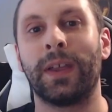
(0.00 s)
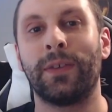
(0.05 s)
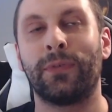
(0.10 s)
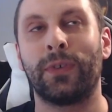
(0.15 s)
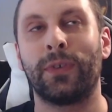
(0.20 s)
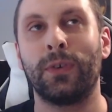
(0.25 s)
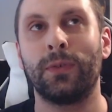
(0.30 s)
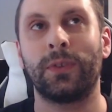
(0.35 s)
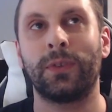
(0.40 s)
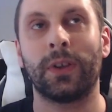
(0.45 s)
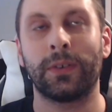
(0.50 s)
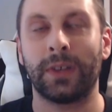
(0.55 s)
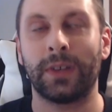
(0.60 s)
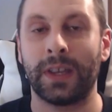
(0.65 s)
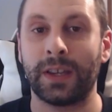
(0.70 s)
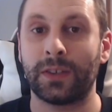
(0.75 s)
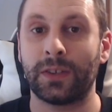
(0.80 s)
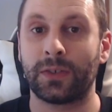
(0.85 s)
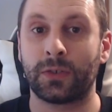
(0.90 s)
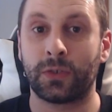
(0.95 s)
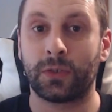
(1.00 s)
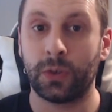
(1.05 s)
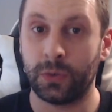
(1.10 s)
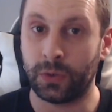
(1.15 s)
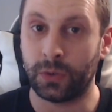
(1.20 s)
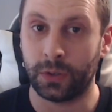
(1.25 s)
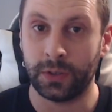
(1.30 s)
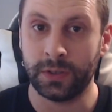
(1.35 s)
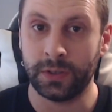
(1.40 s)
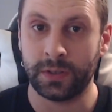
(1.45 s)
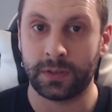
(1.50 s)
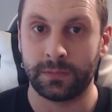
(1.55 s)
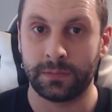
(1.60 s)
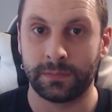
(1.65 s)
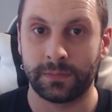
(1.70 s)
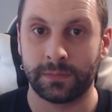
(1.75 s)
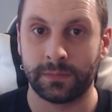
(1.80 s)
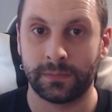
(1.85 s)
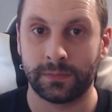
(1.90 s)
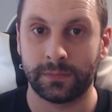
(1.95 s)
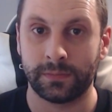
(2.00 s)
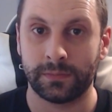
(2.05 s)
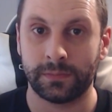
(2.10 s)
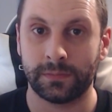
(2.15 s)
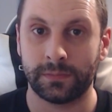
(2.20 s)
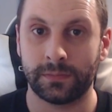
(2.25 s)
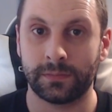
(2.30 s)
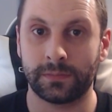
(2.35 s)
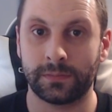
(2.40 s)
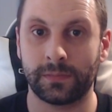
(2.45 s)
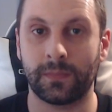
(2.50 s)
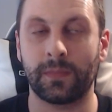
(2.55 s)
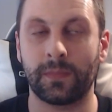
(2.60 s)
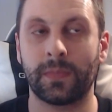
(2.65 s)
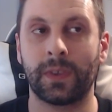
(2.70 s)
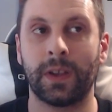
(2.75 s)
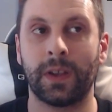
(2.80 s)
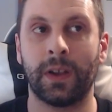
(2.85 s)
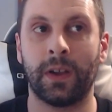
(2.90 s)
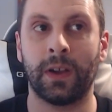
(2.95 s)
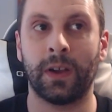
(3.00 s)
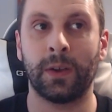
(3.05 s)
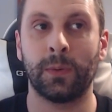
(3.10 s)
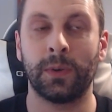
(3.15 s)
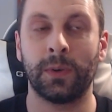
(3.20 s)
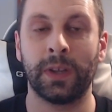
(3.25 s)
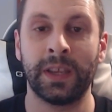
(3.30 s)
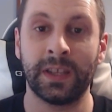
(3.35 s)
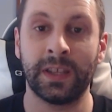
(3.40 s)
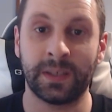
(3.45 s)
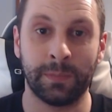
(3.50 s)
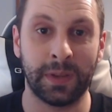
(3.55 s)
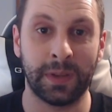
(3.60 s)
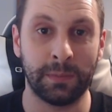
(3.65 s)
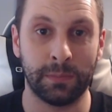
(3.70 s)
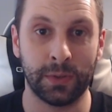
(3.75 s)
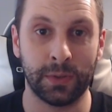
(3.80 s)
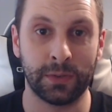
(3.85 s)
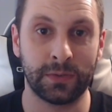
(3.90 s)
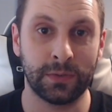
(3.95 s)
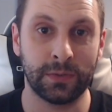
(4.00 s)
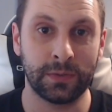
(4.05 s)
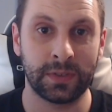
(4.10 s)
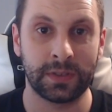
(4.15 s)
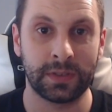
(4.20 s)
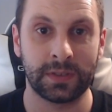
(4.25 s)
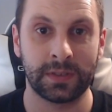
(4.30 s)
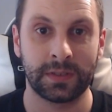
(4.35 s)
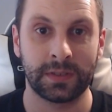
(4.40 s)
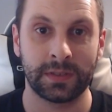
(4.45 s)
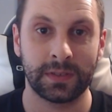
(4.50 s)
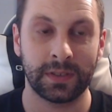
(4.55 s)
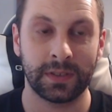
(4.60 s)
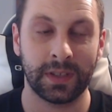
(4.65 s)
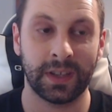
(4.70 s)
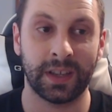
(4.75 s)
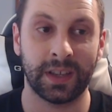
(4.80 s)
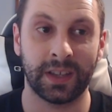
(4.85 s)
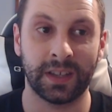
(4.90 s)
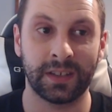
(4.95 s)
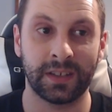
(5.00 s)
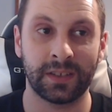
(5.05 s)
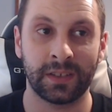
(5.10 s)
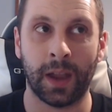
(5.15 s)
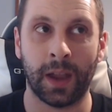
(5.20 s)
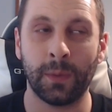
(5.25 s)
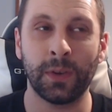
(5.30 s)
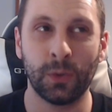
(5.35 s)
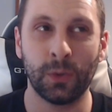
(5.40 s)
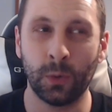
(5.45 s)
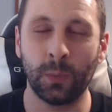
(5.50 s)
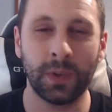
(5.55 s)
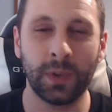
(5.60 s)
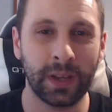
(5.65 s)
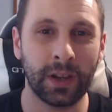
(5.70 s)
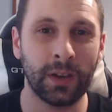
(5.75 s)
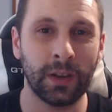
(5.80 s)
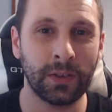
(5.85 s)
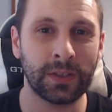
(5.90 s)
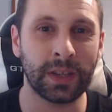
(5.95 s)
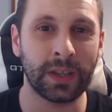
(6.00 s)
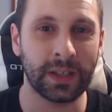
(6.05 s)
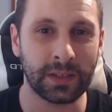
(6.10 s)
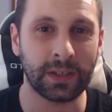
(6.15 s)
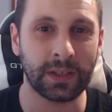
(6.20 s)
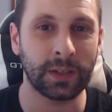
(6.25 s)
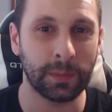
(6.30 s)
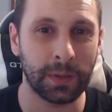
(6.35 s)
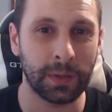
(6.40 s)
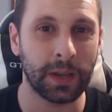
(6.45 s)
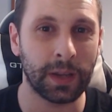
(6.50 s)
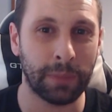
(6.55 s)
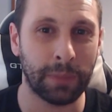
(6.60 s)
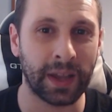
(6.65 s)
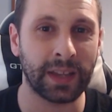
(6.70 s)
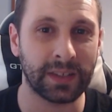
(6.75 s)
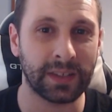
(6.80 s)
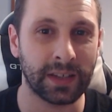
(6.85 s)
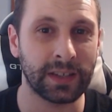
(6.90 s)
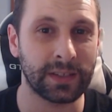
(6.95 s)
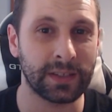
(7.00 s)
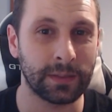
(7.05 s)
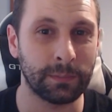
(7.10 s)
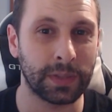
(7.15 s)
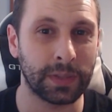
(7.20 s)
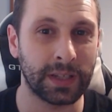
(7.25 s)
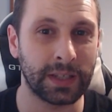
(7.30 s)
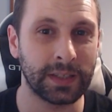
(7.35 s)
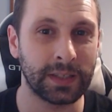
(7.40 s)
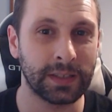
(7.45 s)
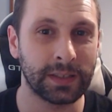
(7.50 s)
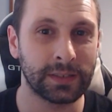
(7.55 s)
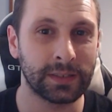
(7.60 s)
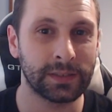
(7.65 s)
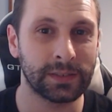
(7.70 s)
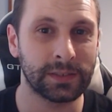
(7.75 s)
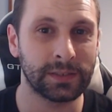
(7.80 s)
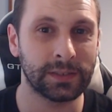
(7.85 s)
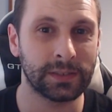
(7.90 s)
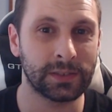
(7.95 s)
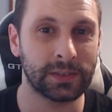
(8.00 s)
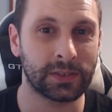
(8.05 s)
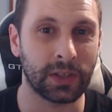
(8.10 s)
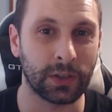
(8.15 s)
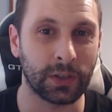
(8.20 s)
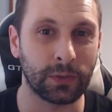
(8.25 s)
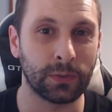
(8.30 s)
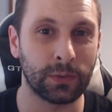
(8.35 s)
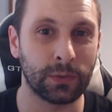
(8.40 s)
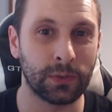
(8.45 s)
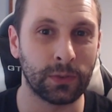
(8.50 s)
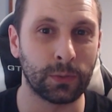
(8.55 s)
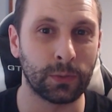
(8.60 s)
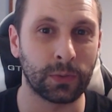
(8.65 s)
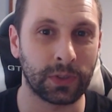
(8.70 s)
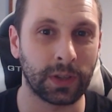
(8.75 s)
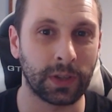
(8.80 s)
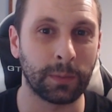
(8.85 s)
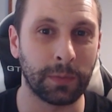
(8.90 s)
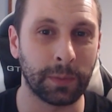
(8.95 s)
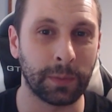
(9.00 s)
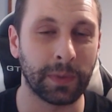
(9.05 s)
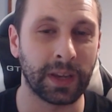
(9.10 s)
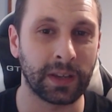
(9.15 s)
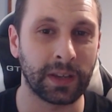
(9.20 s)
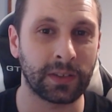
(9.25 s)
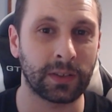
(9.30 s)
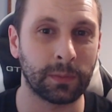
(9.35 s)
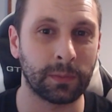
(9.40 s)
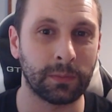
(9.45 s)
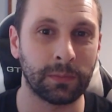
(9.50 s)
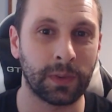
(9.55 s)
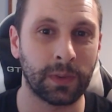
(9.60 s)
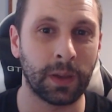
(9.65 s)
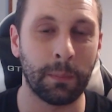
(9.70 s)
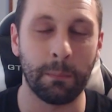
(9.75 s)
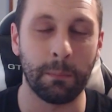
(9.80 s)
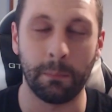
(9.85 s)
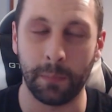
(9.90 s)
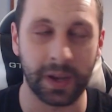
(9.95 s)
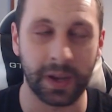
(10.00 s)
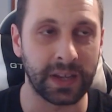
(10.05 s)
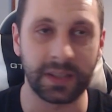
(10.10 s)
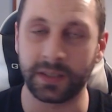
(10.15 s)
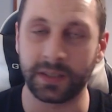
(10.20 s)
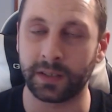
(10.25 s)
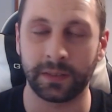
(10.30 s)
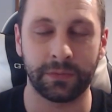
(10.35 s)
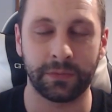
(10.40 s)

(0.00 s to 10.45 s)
if you donate $2, I will eat a bean boozled. And how it normally goes, it's gonna be a bad tasting bean. So you'll see me make some amazing